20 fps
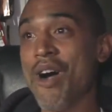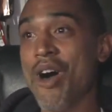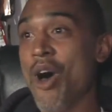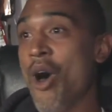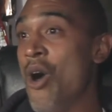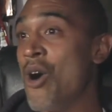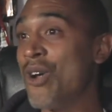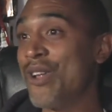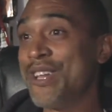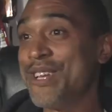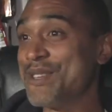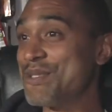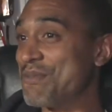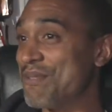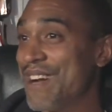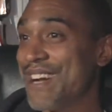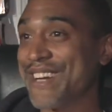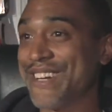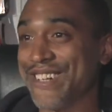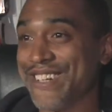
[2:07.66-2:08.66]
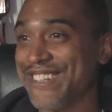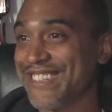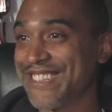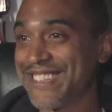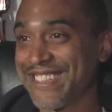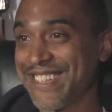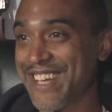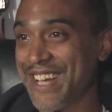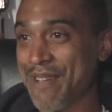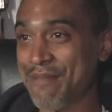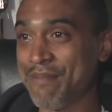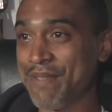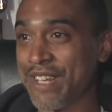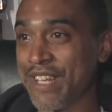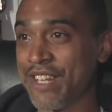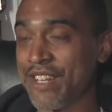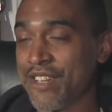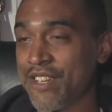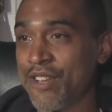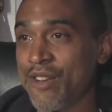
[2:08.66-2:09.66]
all his records. I
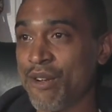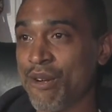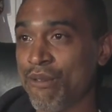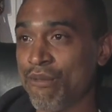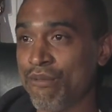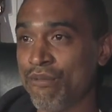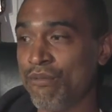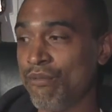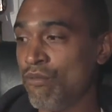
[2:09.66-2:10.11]
mean, you know,